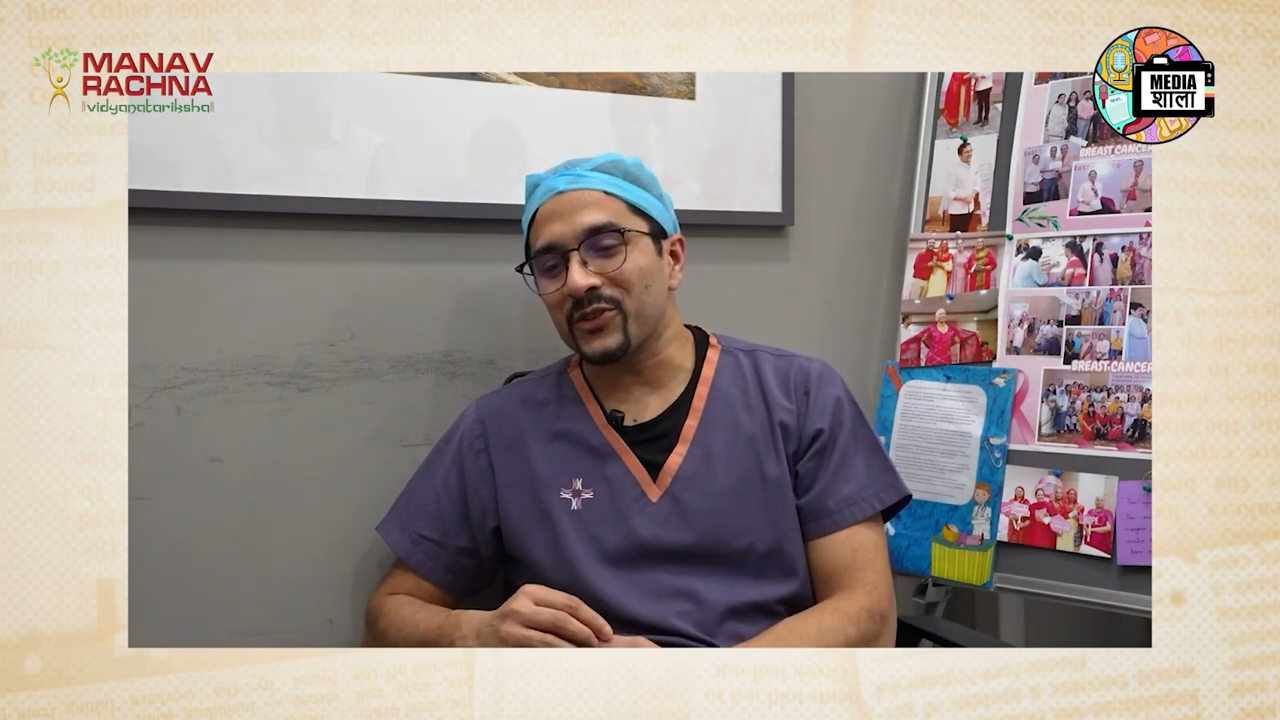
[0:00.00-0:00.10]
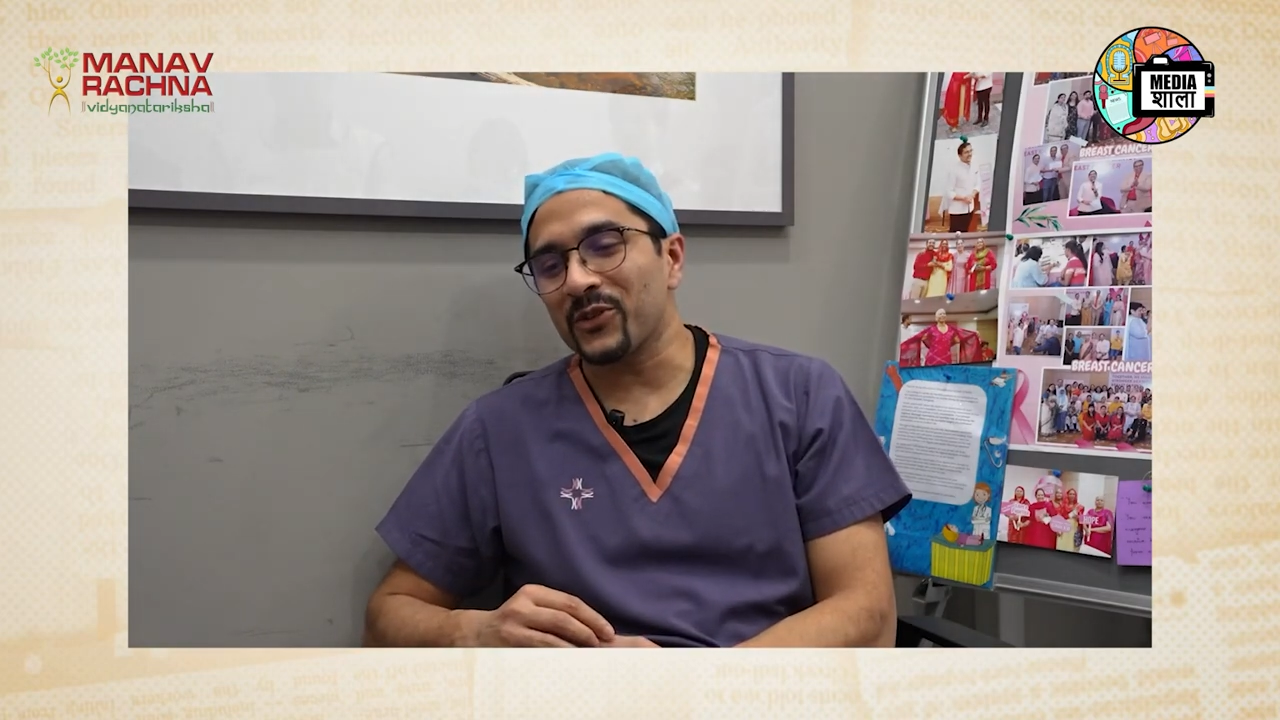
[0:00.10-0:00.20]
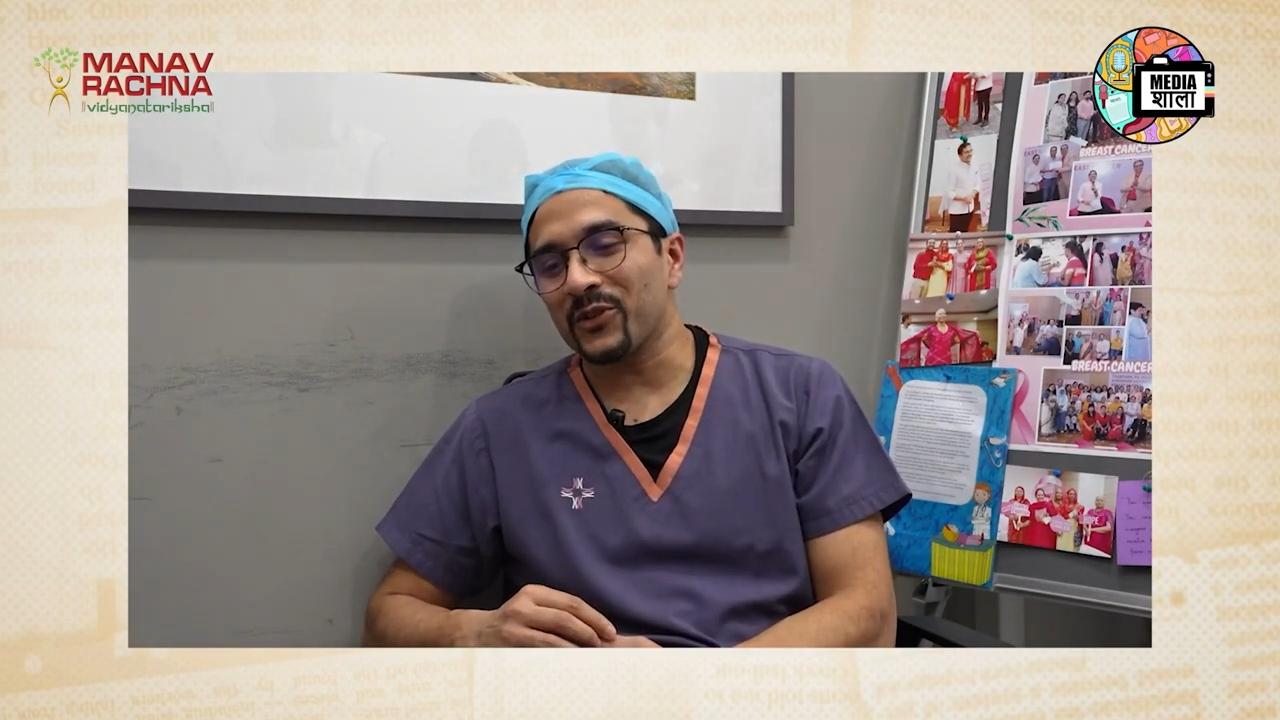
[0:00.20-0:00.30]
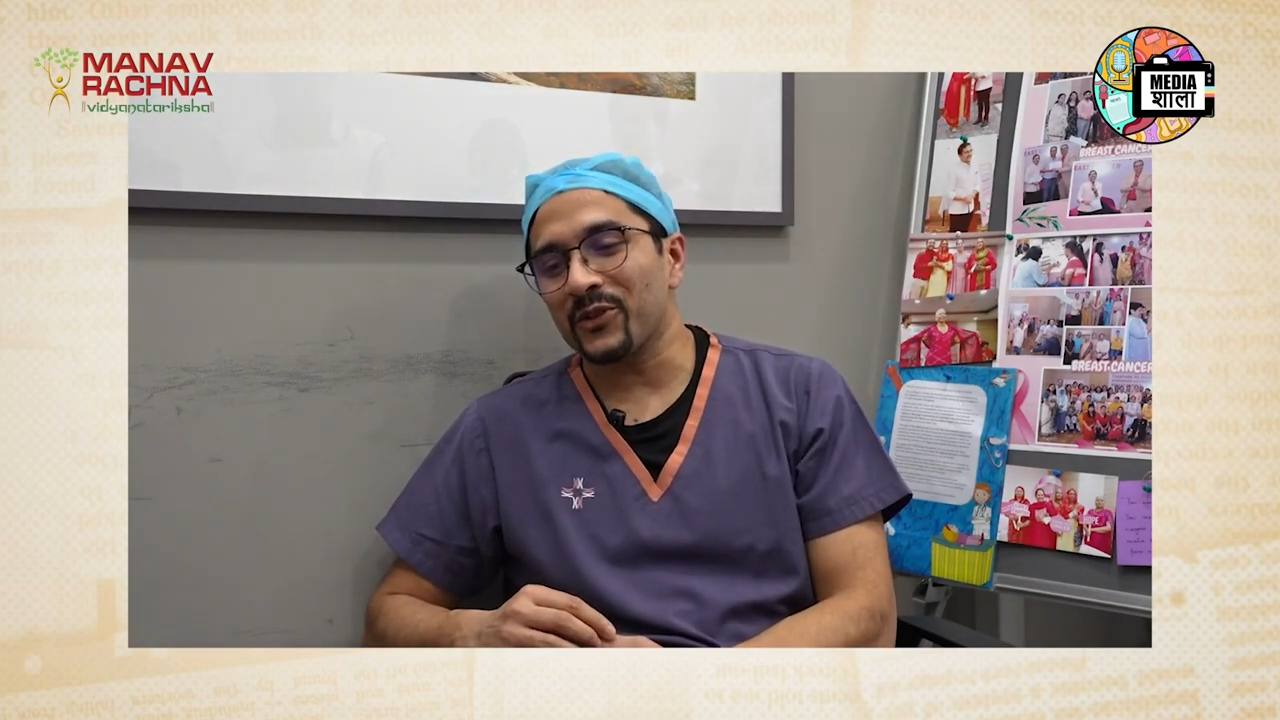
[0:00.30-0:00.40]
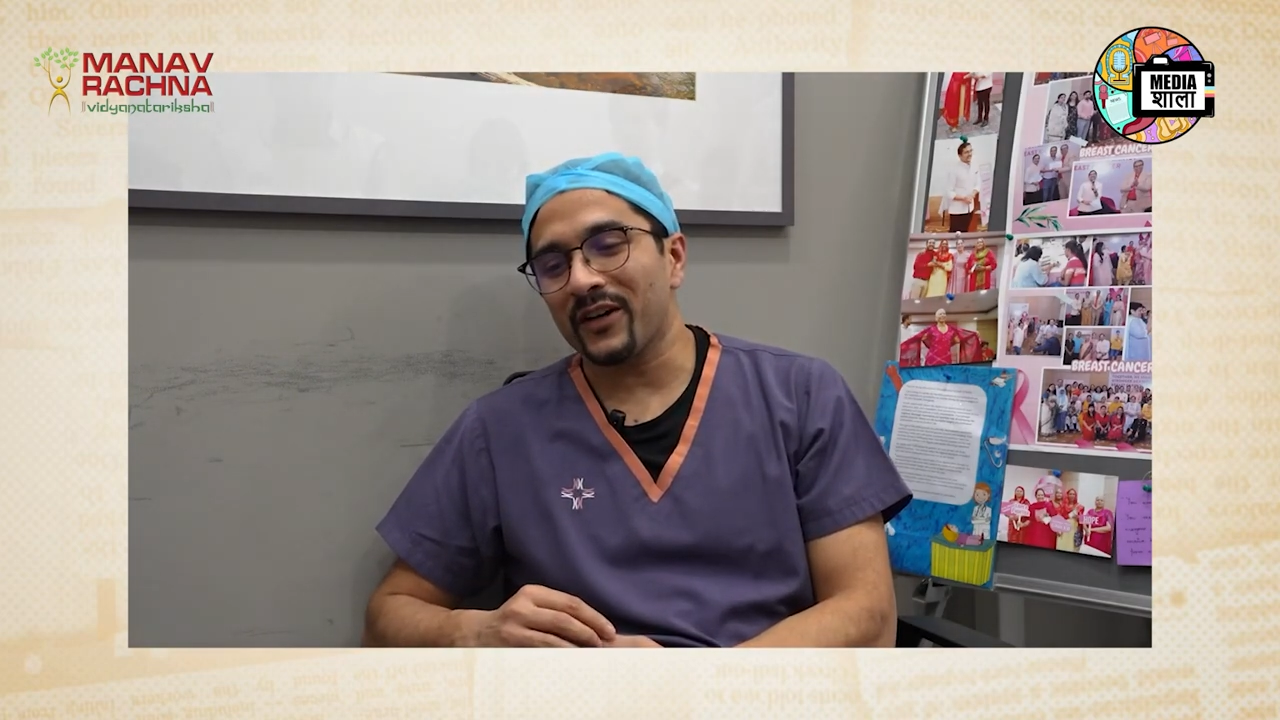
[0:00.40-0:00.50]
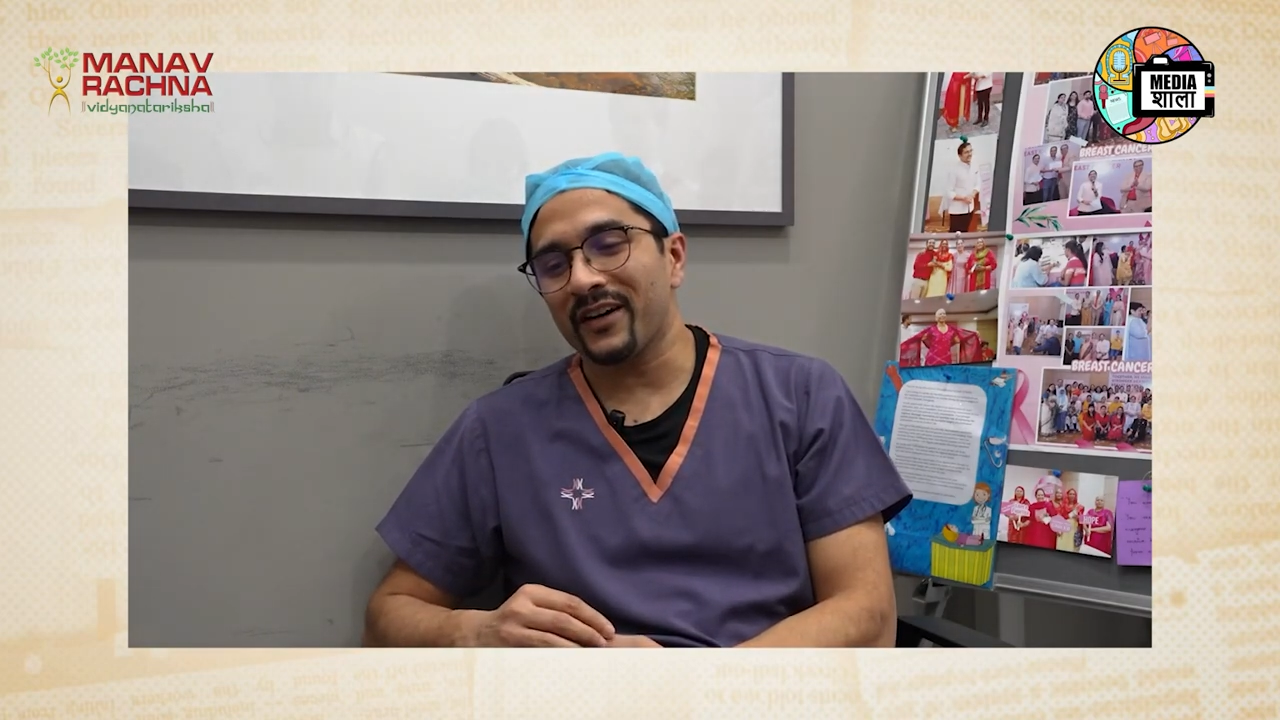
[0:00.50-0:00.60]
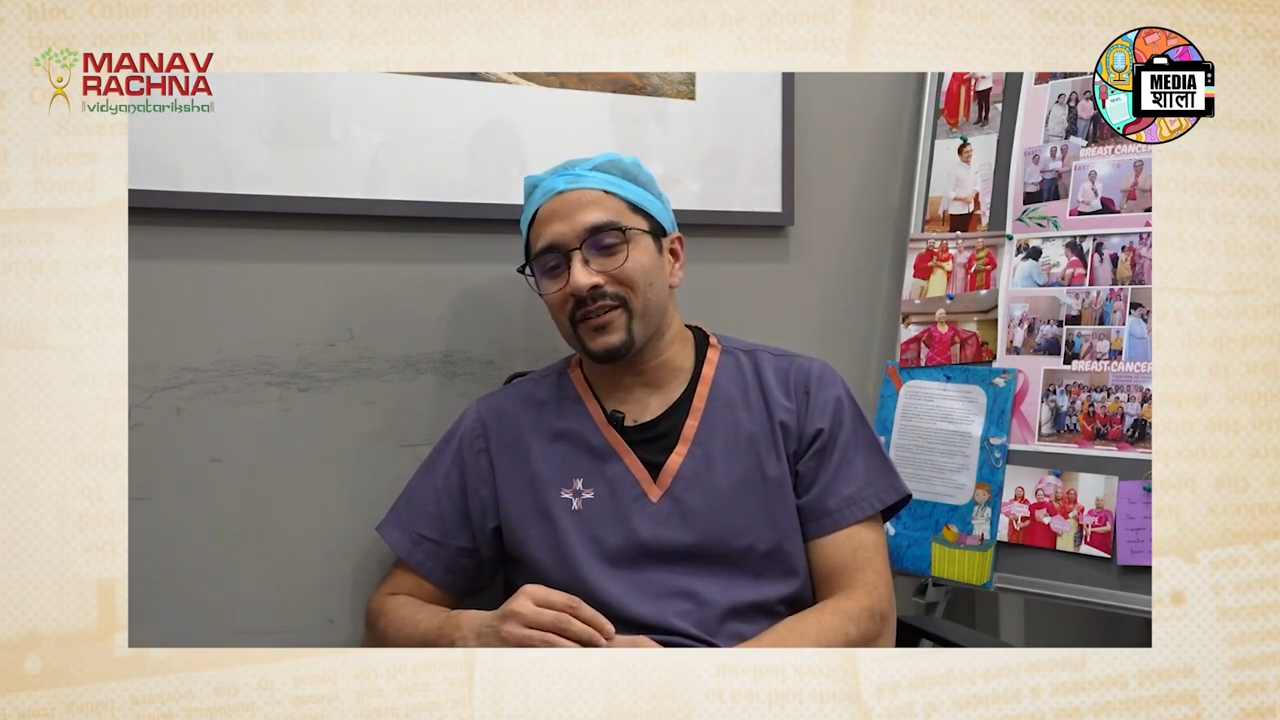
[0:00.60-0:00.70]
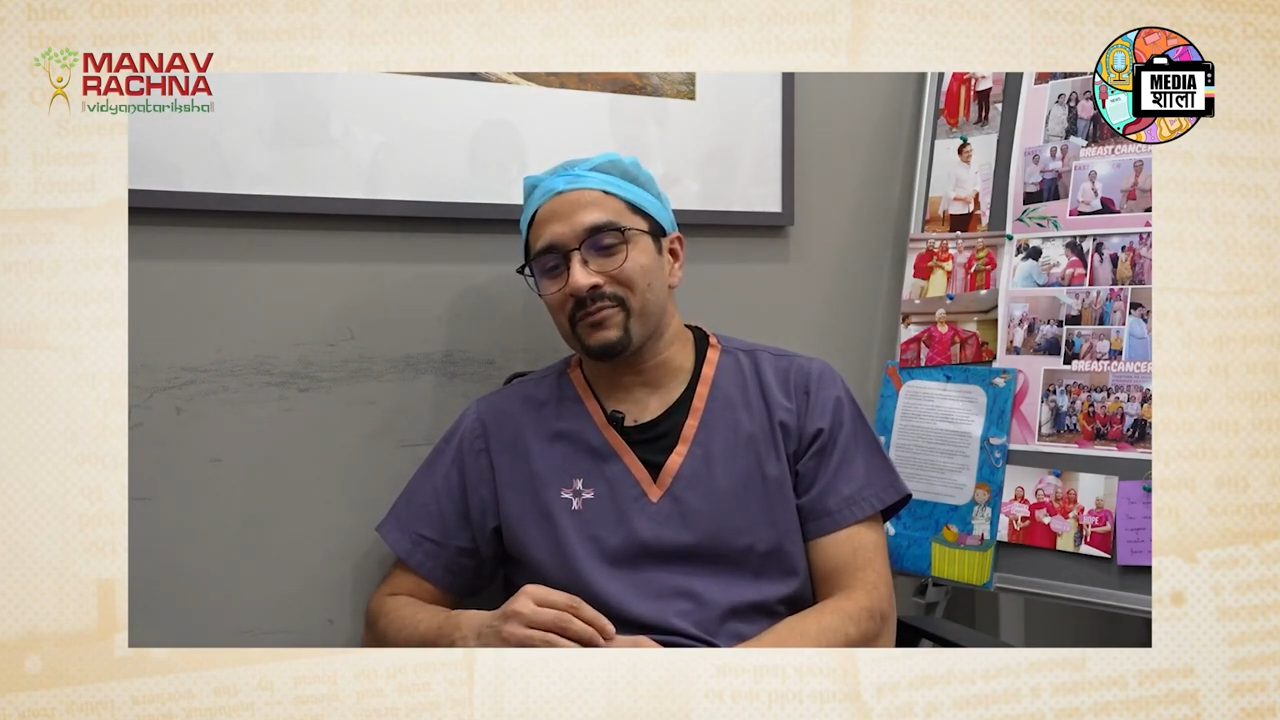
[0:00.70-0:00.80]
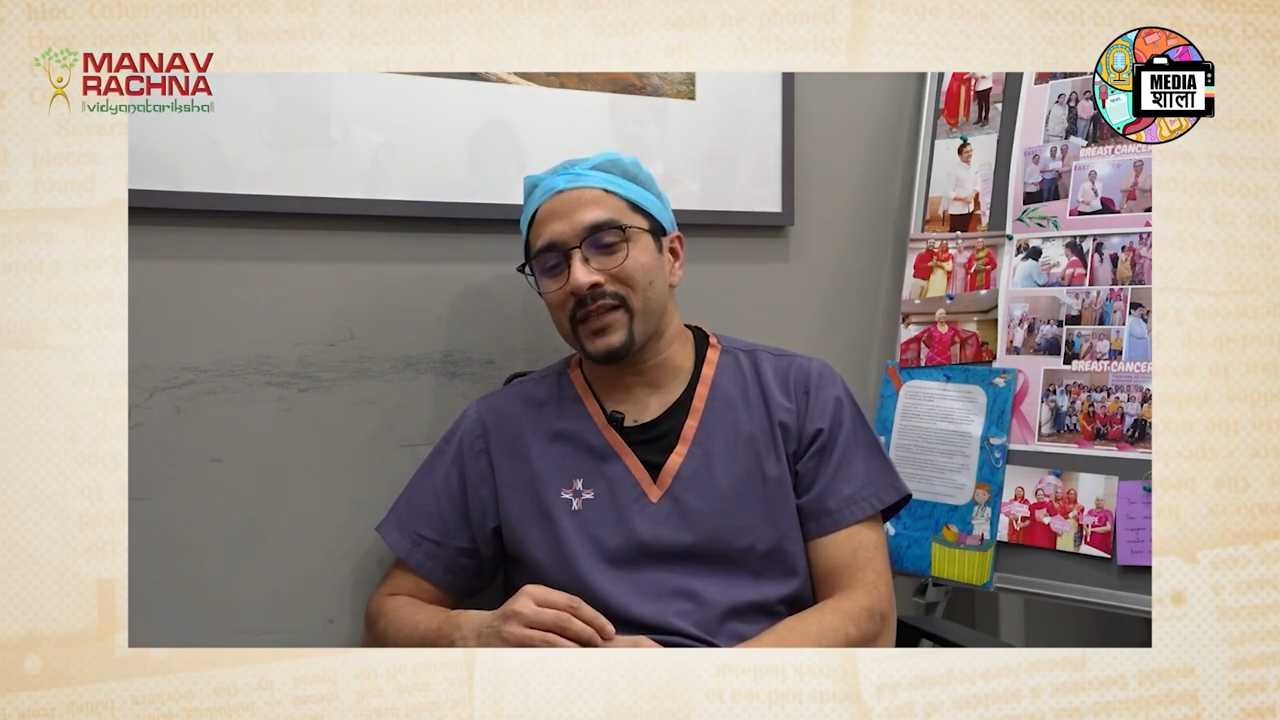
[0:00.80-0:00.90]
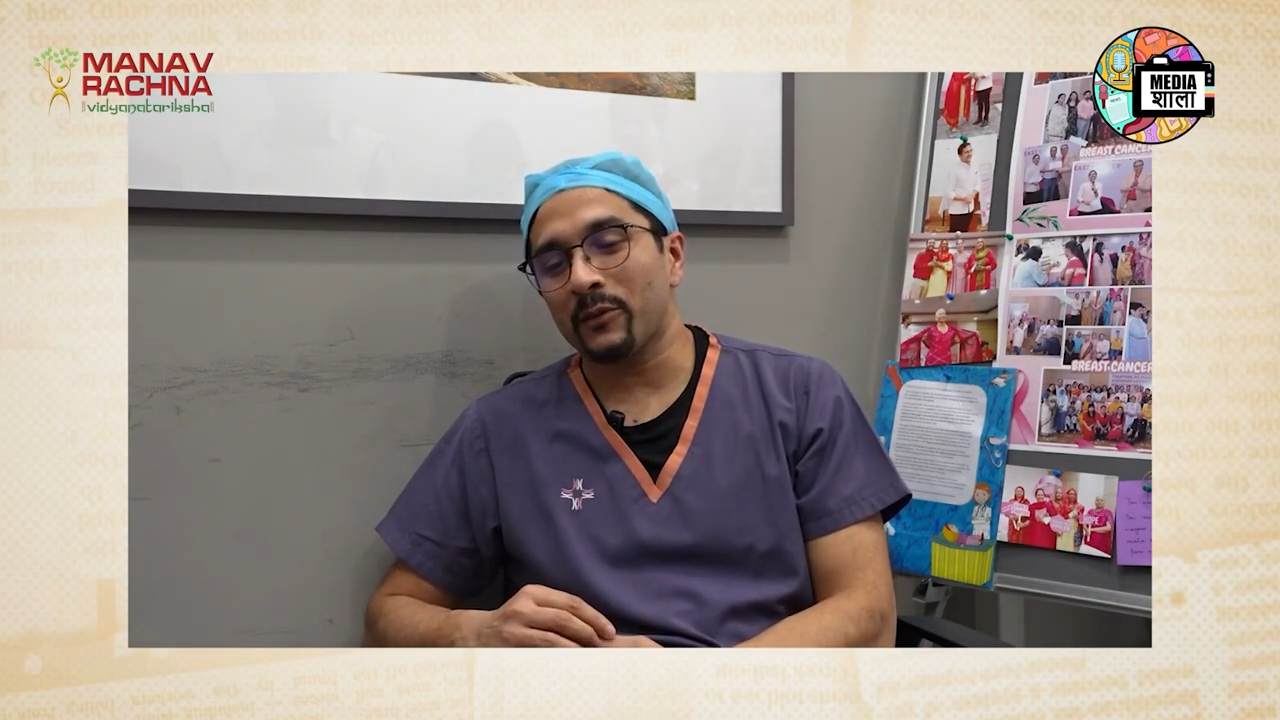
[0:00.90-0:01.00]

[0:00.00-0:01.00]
so,